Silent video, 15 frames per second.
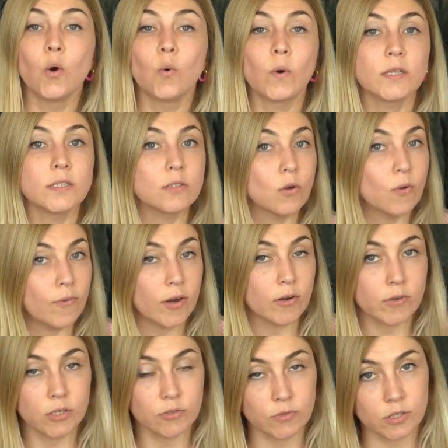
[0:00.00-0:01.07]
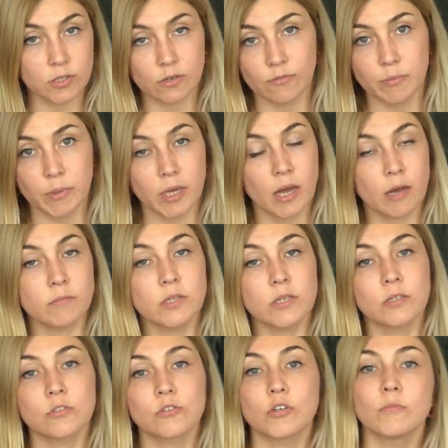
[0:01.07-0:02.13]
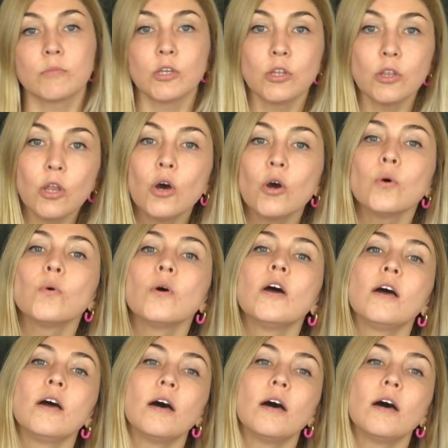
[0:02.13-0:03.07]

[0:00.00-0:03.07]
Once the ovarian reserve becomes extremely low,